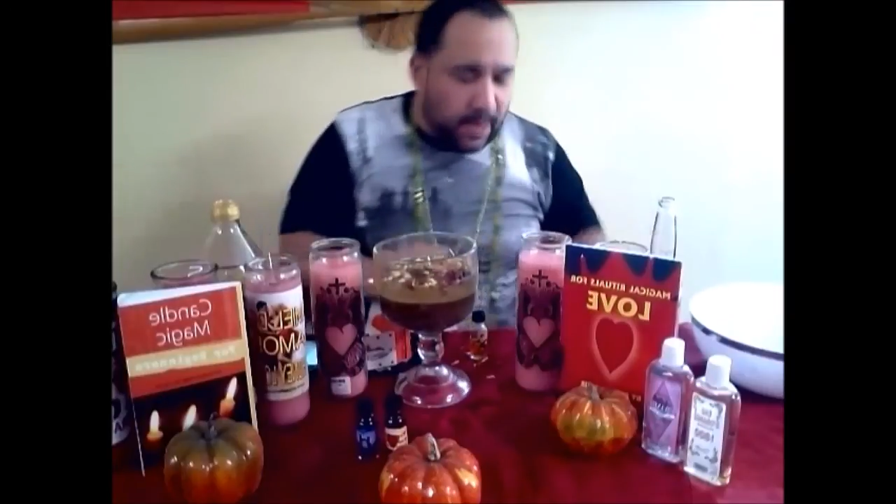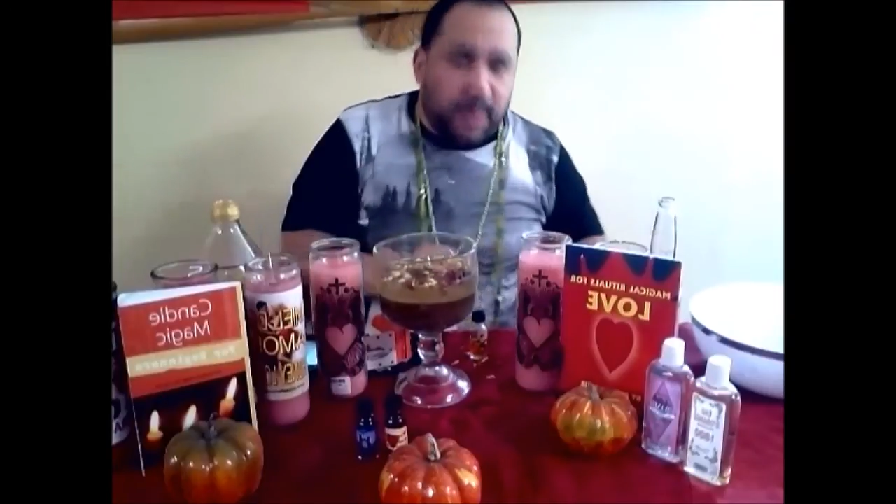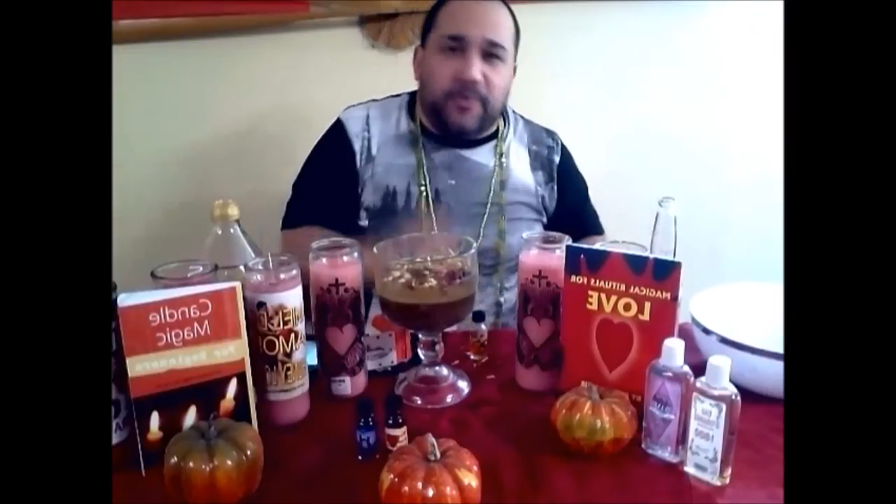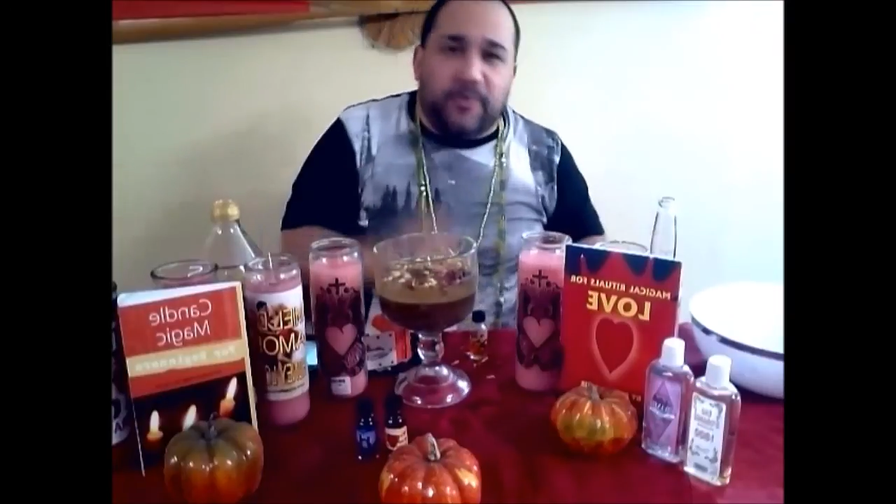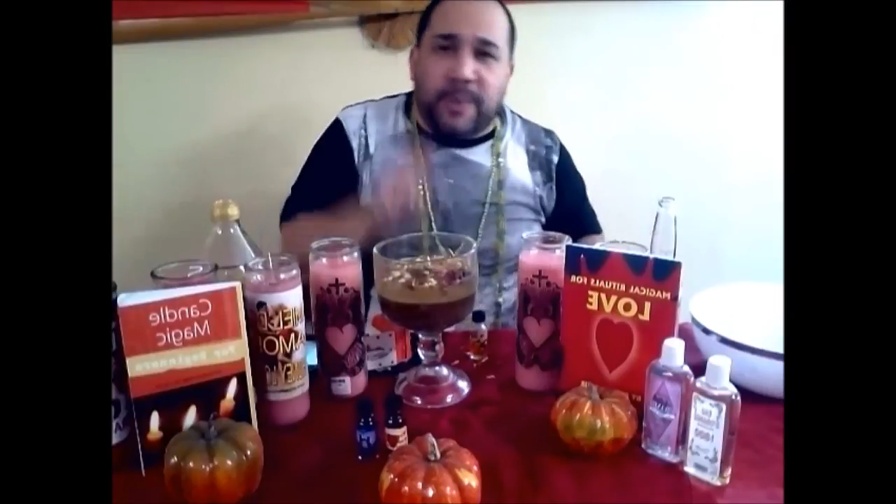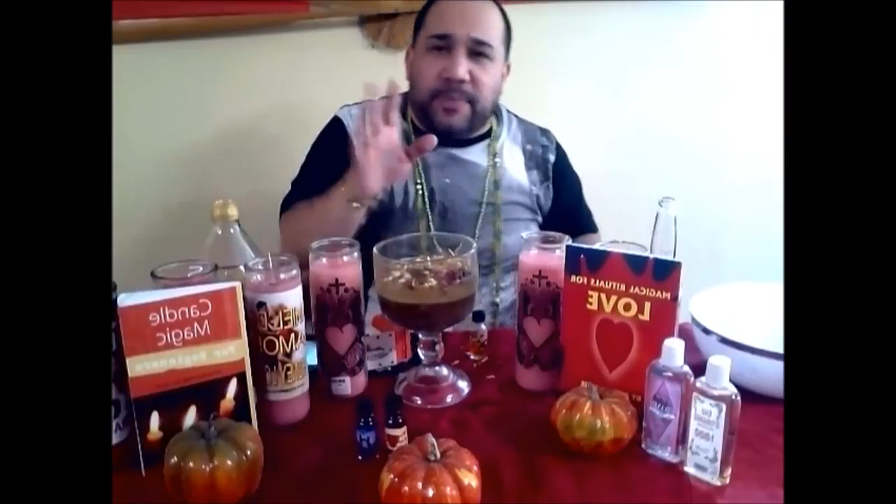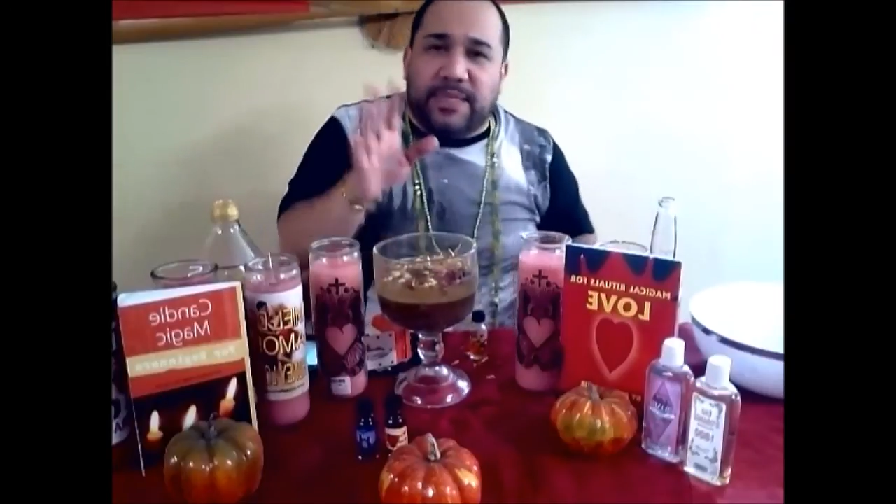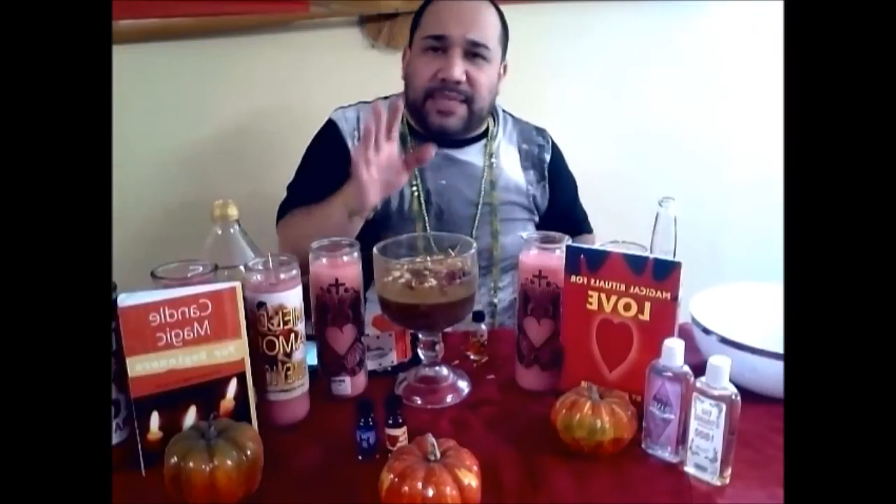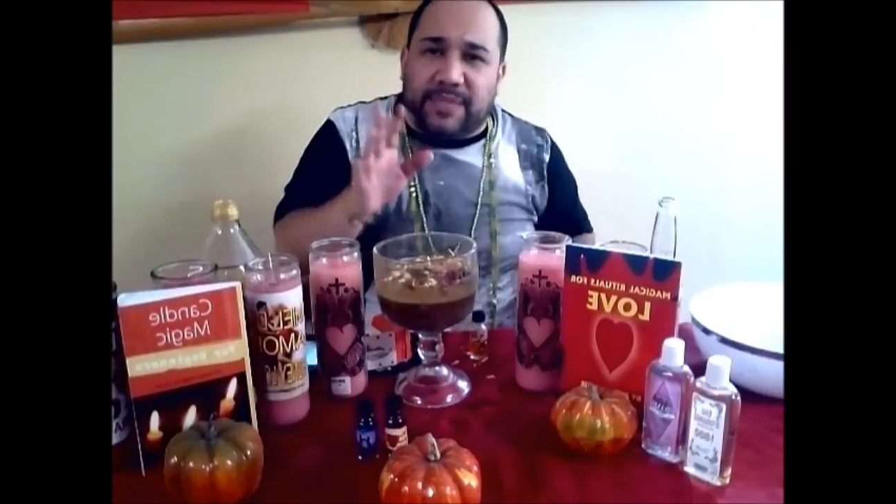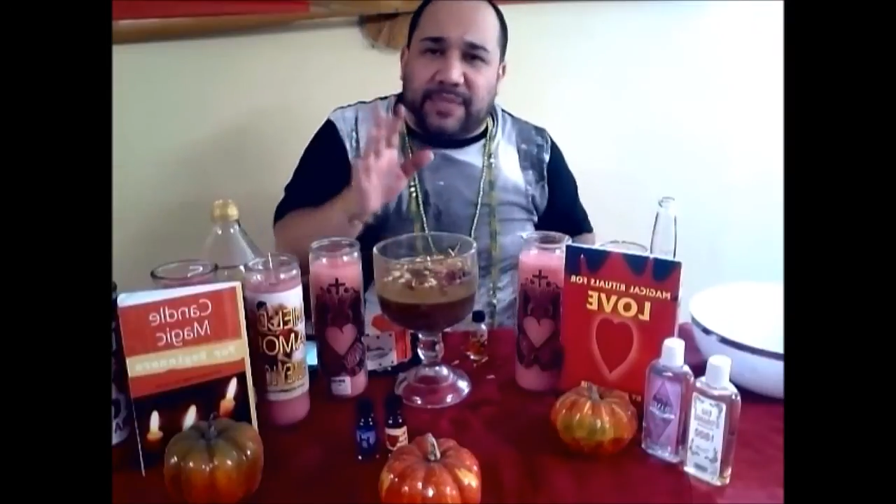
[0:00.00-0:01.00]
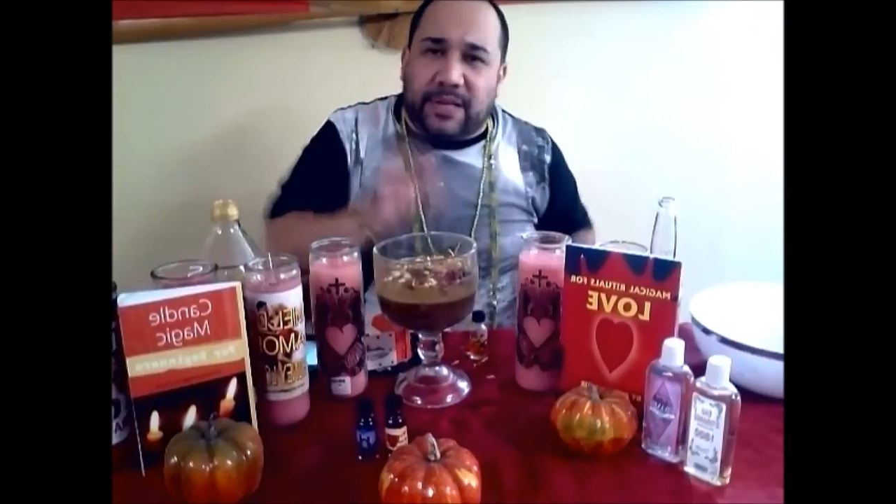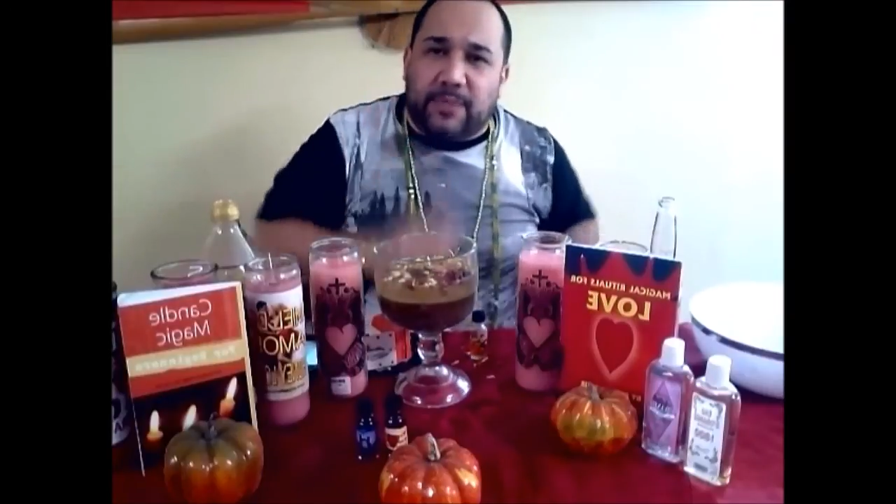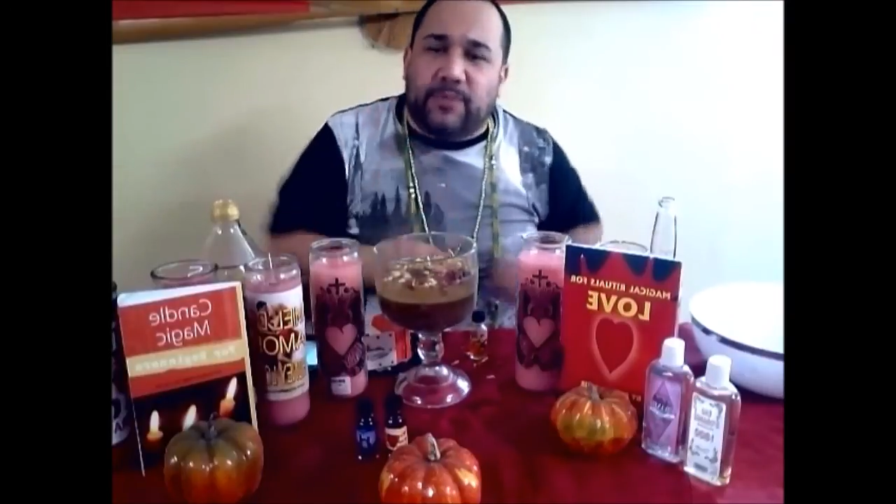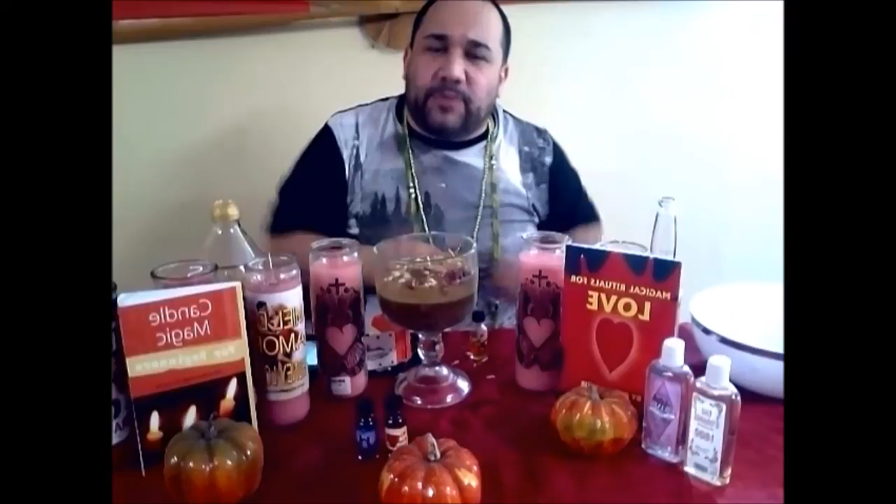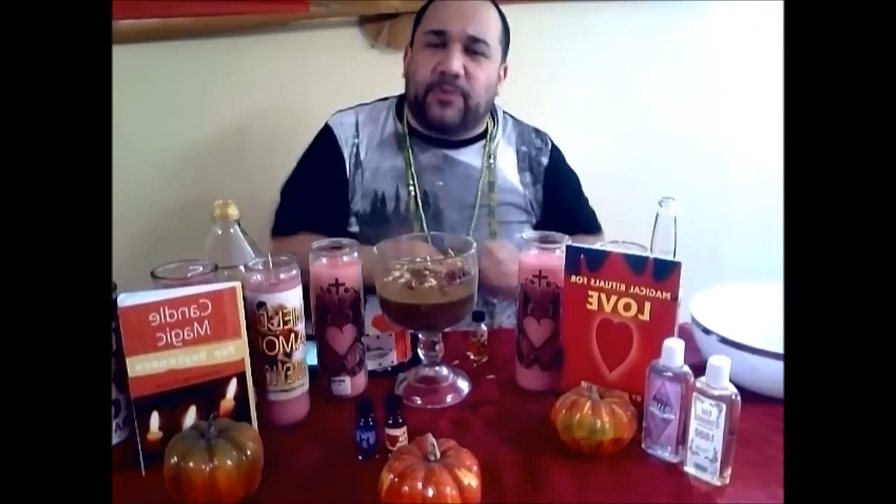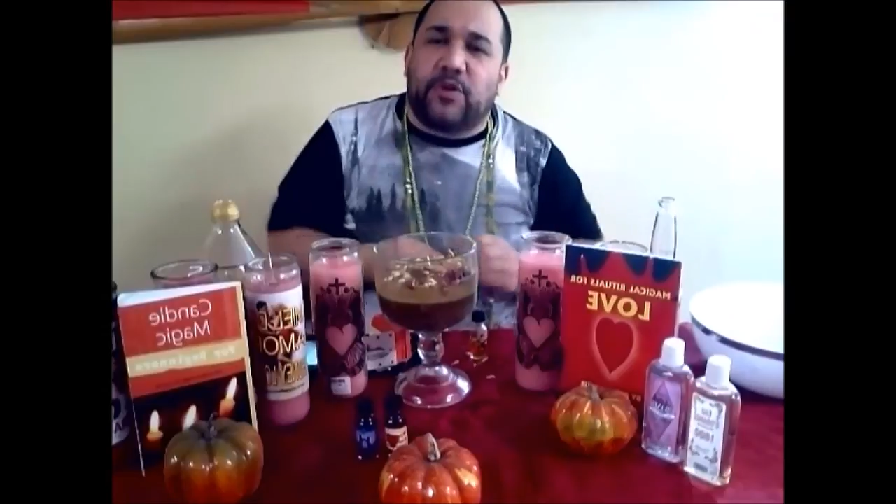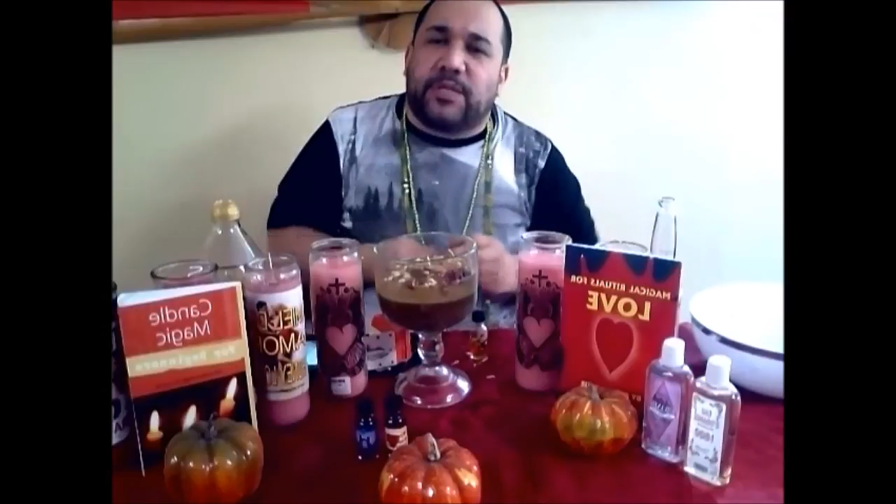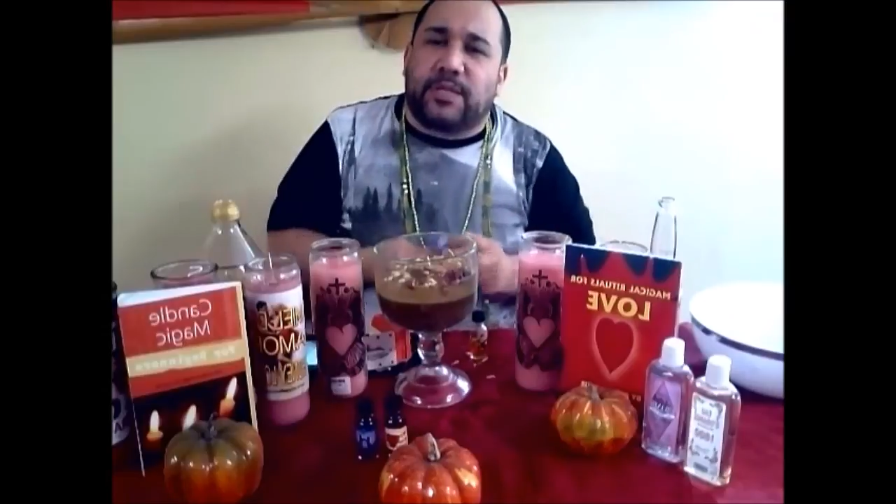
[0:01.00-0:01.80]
Remember, safety comes first.